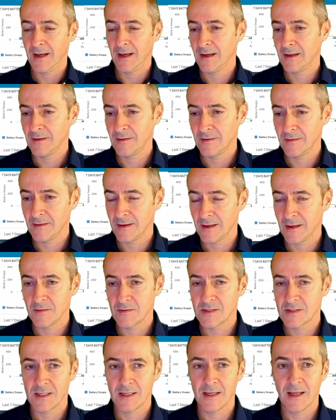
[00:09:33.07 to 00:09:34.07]
and
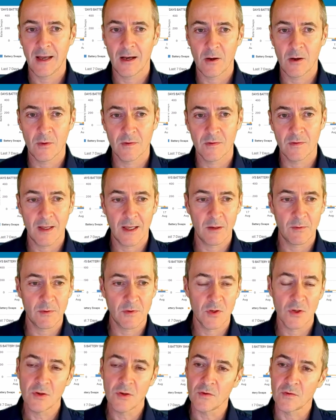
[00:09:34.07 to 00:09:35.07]
see how
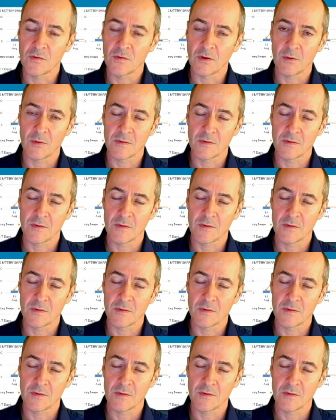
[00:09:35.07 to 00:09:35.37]
it's used.